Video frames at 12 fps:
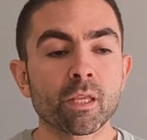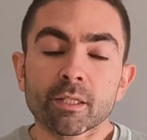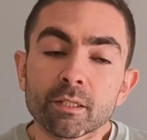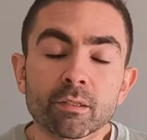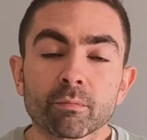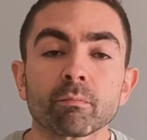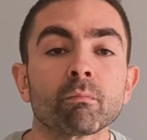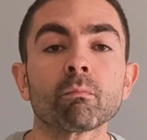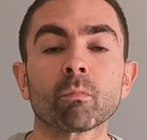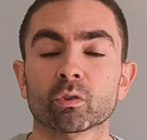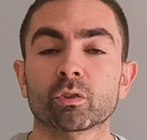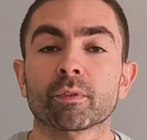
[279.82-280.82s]
This is
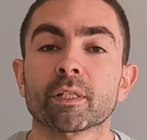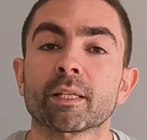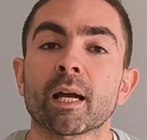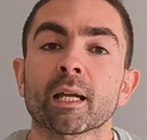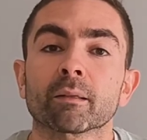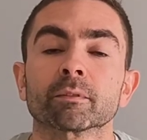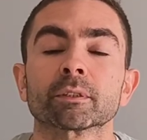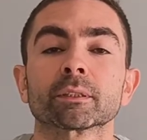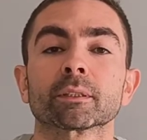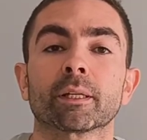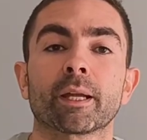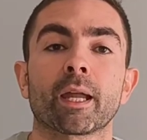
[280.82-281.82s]
most of the times
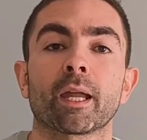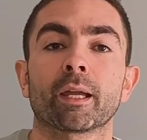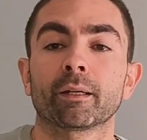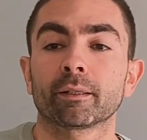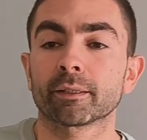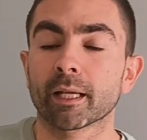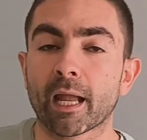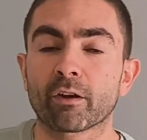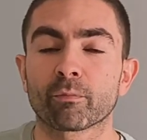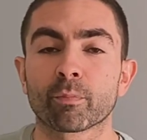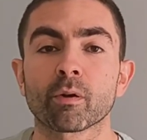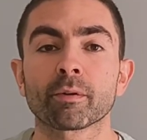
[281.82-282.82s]
the
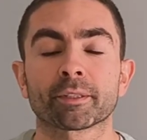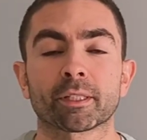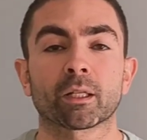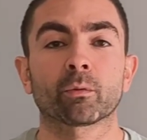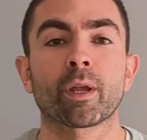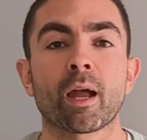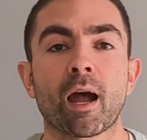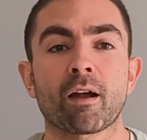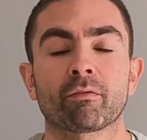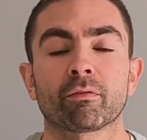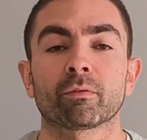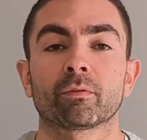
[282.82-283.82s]
kind of problems that we
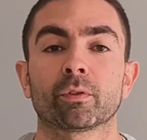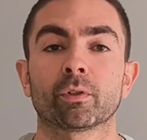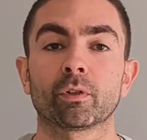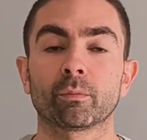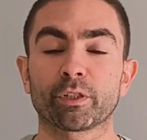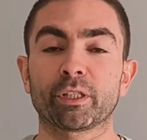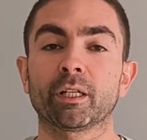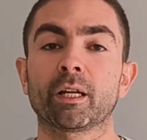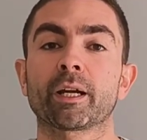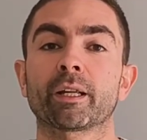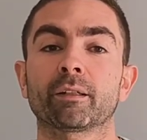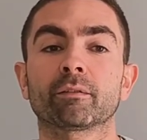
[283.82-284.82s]
have for machine
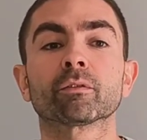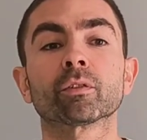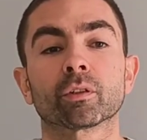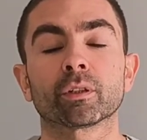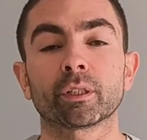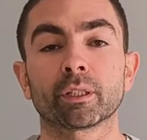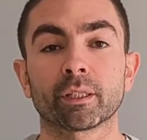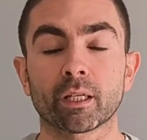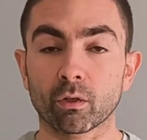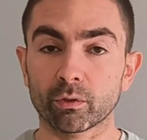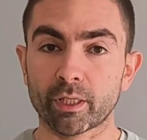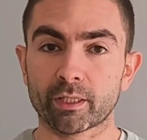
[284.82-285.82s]
learning, for in
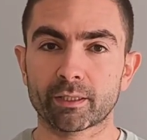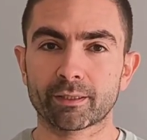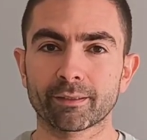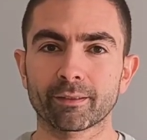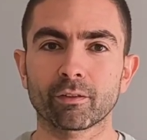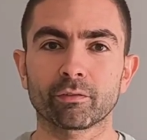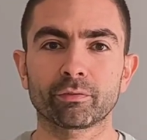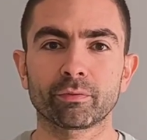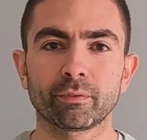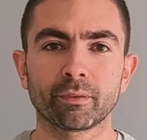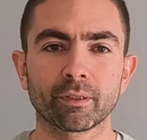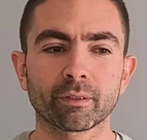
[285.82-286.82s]
the context of
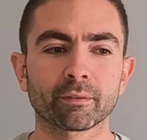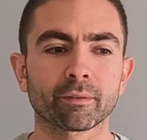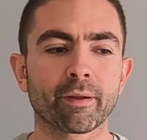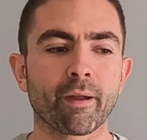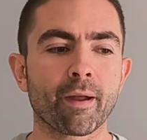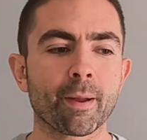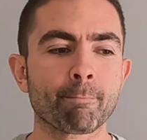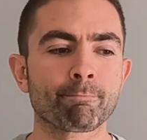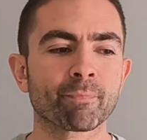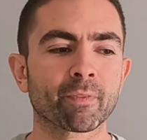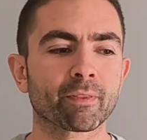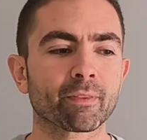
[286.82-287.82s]
uh,
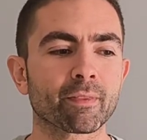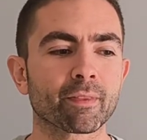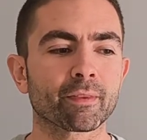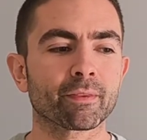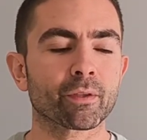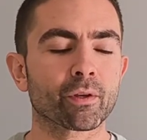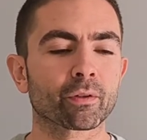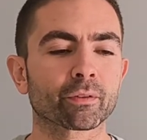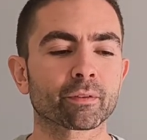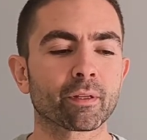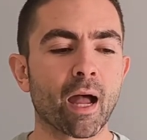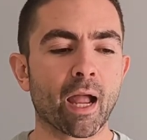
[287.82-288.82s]

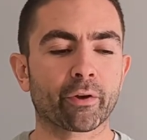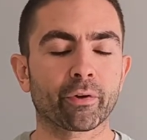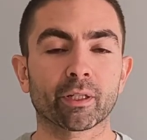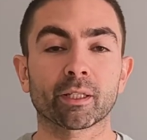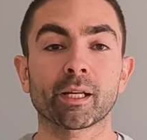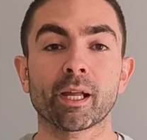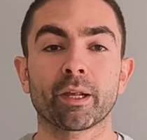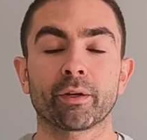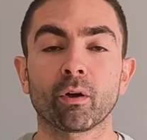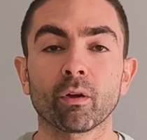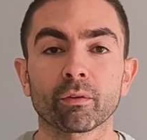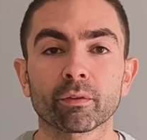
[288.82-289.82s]
not accurately
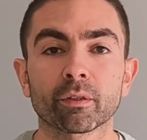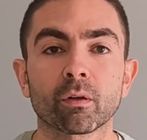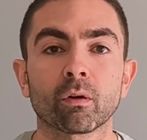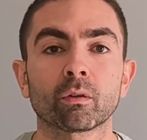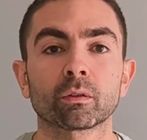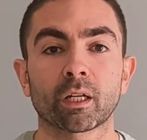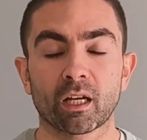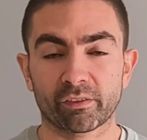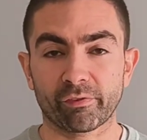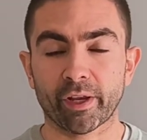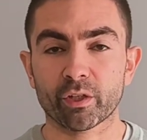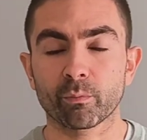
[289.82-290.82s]
enough called
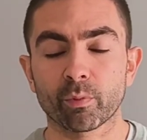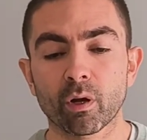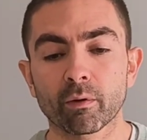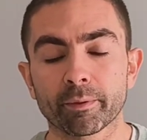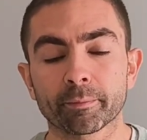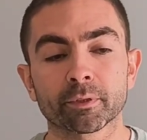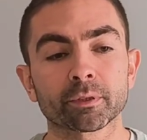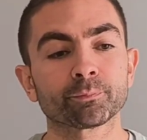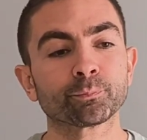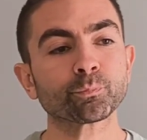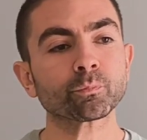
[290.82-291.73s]
classification problems.